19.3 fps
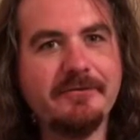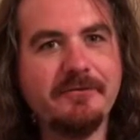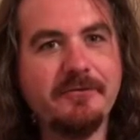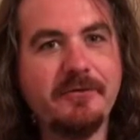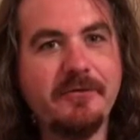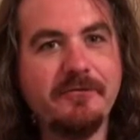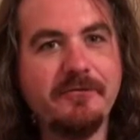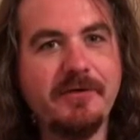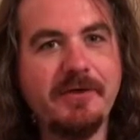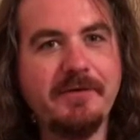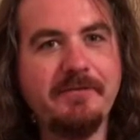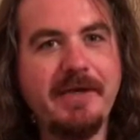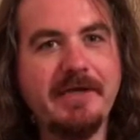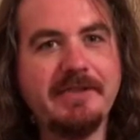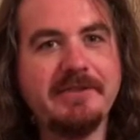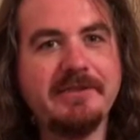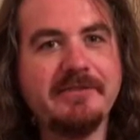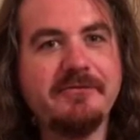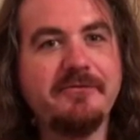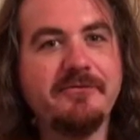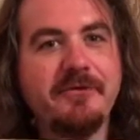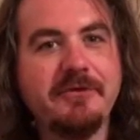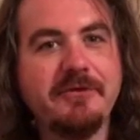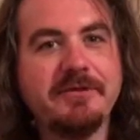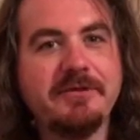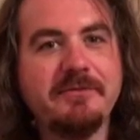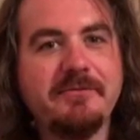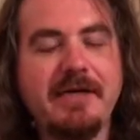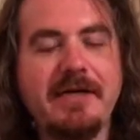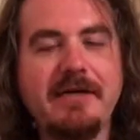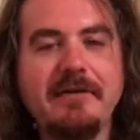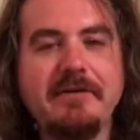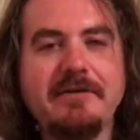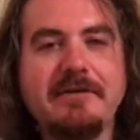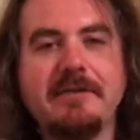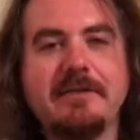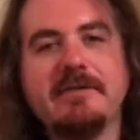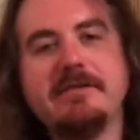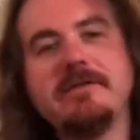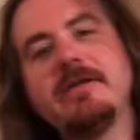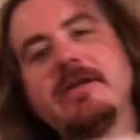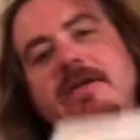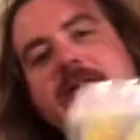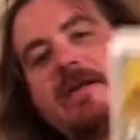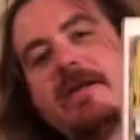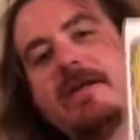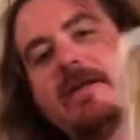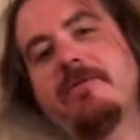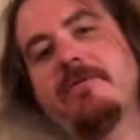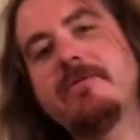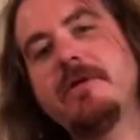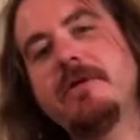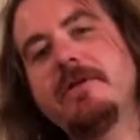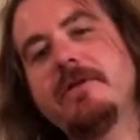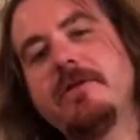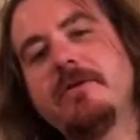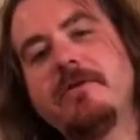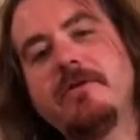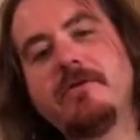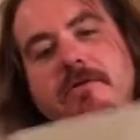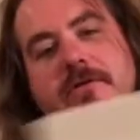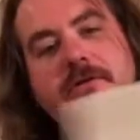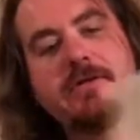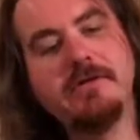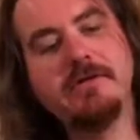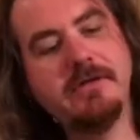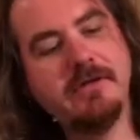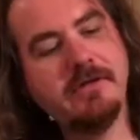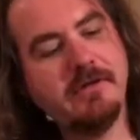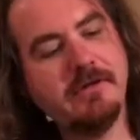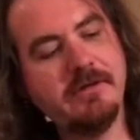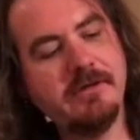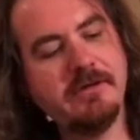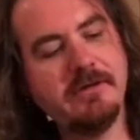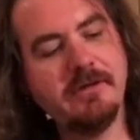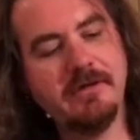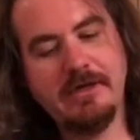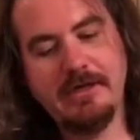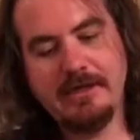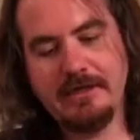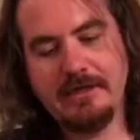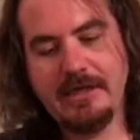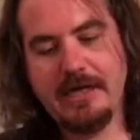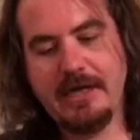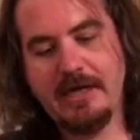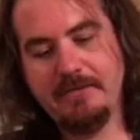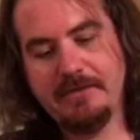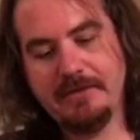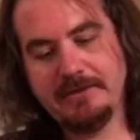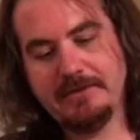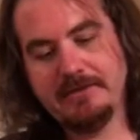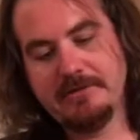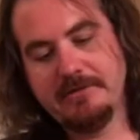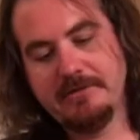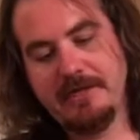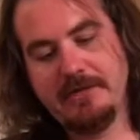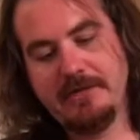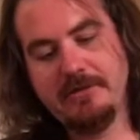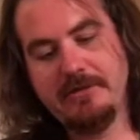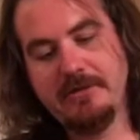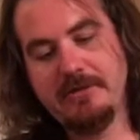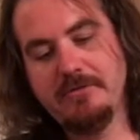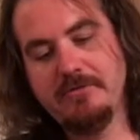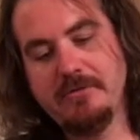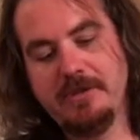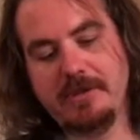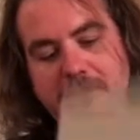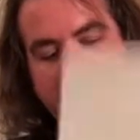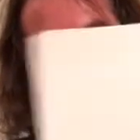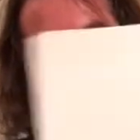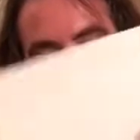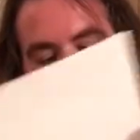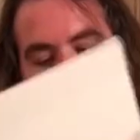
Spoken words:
Wolverine makes his first appearance in one of the Hulk comics, I do believe.